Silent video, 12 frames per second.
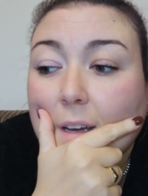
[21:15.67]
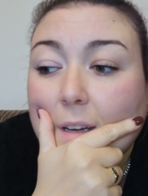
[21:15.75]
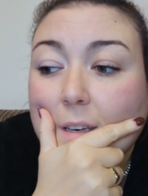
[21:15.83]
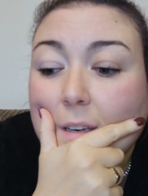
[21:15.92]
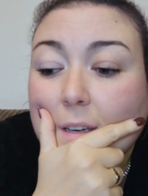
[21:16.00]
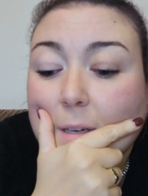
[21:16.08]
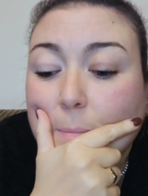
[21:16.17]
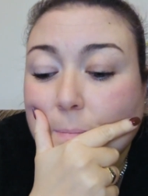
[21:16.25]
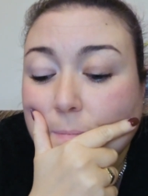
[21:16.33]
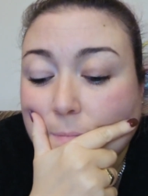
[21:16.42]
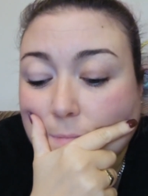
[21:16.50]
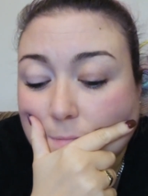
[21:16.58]
and um,
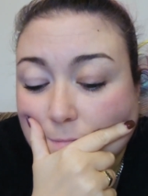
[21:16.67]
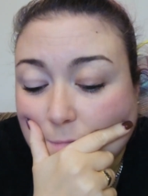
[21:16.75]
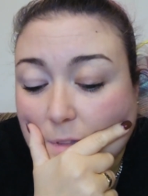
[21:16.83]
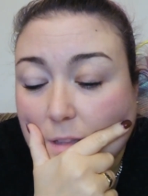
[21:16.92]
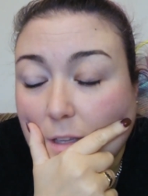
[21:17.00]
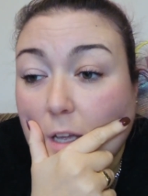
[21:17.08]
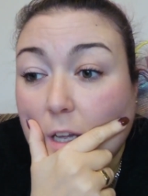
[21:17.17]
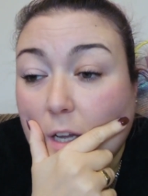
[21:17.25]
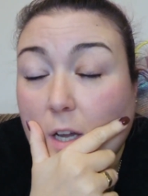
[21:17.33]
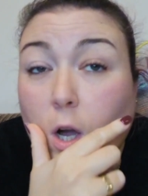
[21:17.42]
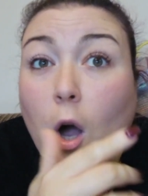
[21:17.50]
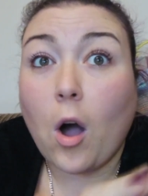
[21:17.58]

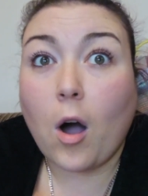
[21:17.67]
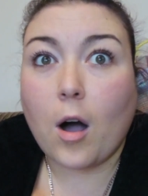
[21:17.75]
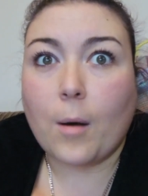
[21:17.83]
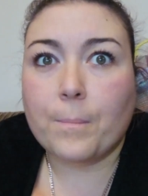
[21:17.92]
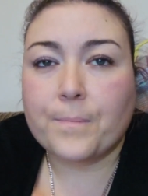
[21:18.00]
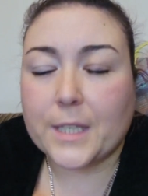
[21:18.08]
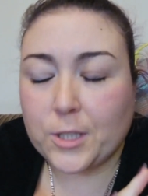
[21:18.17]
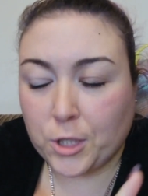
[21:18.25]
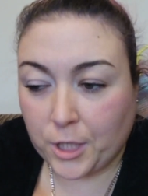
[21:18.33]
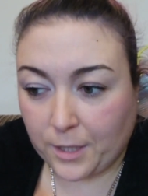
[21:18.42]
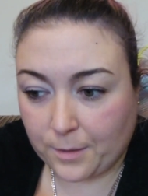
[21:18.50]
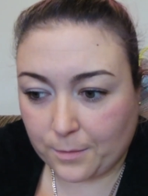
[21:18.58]
calm,
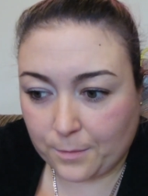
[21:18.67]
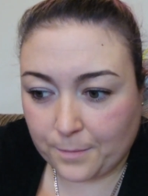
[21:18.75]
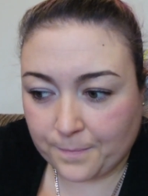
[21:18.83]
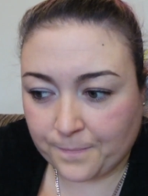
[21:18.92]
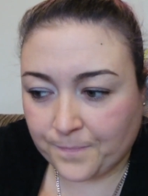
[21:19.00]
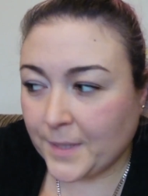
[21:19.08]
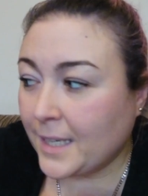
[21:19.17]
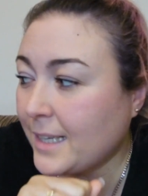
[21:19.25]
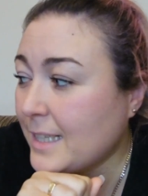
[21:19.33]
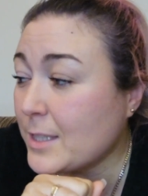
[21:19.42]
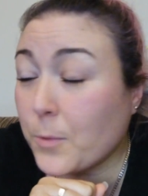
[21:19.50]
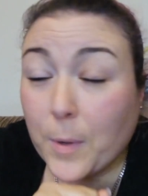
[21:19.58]
chill.
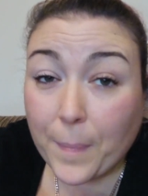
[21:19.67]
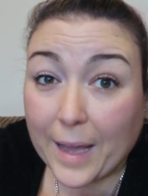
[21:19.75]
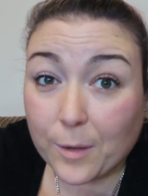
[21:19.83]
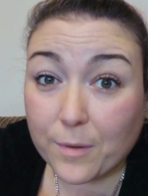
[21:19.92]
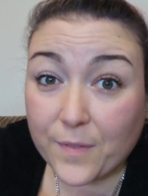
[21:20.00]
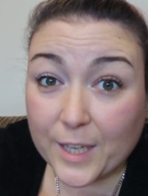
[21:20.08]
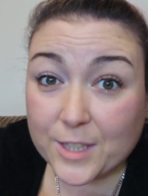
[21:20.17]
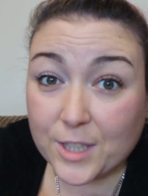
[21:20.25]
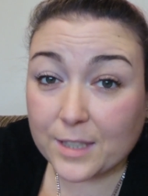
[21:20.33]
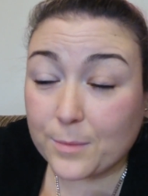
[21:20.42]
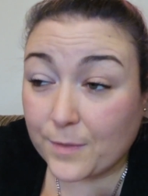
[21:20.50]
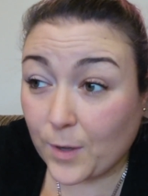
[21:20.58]
So we're back with
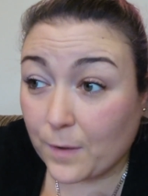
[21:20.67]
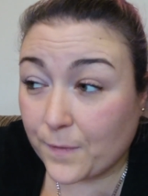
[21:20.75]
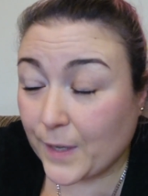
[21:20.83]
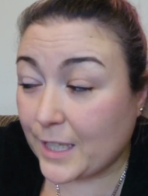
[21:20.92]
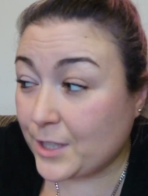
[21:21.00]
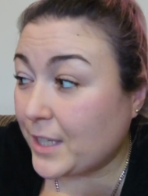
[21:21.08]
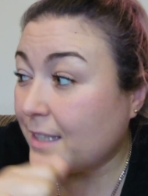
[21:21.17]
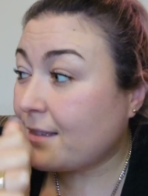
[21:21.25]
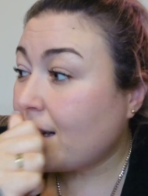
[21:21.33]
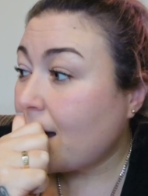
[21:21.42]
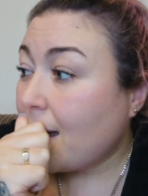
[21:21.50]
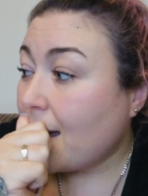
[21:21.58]
Virgin. We've got Virgin.
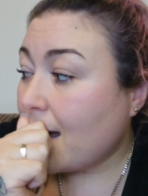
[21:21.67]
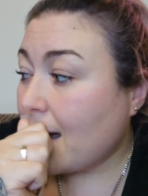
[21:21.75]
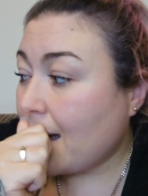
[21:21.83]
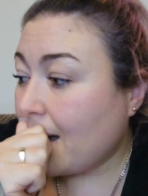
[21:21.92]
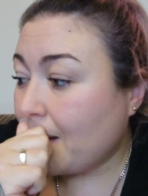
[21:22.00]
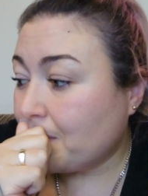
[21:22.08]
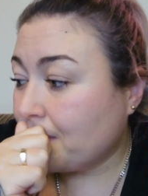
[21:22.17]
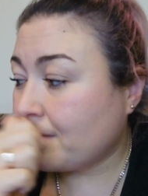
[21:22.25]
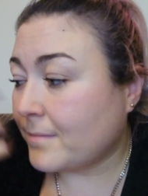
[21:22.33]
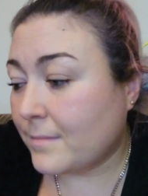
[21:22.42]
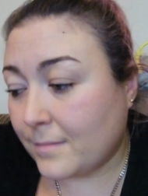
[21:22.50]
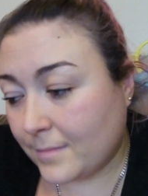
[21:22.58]
Um,
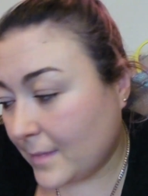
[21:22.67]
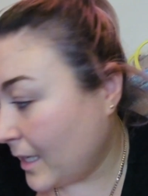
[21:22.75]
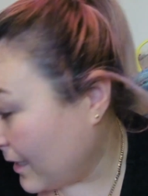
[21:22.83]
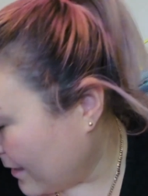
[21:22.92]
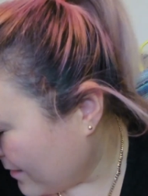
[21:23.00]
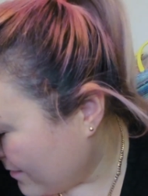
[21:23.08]
yeah.